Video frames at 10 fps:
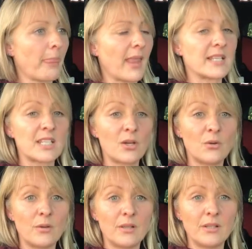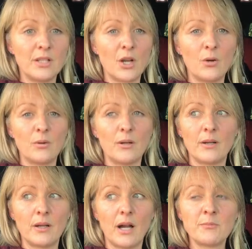So, you know,
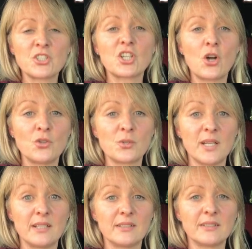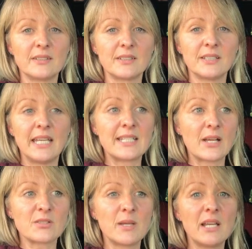I'm just a conduit. He
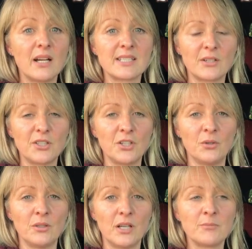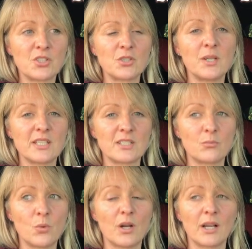tells me, I tell you. I'm just doing his
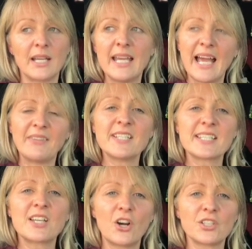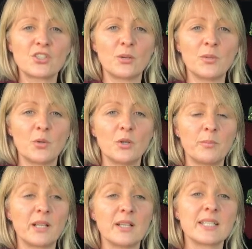work. And this is the hardest job in the world,
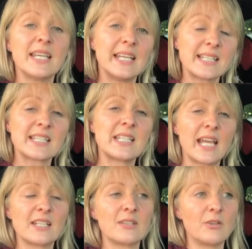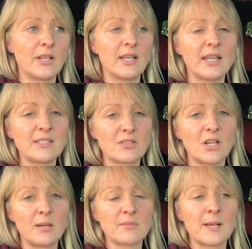because it says in the end of
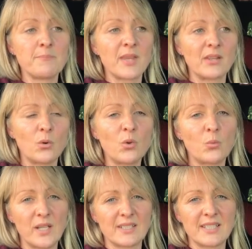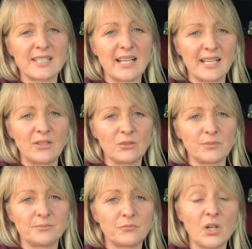times that all the witnesses get killed,
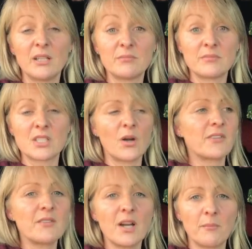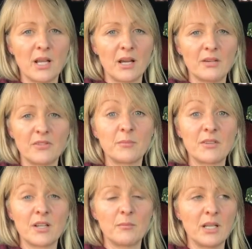right? So I've given up my life. I'm
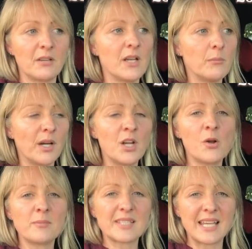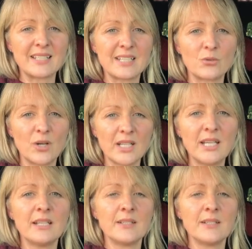giving up my life. But I know I'm sainted already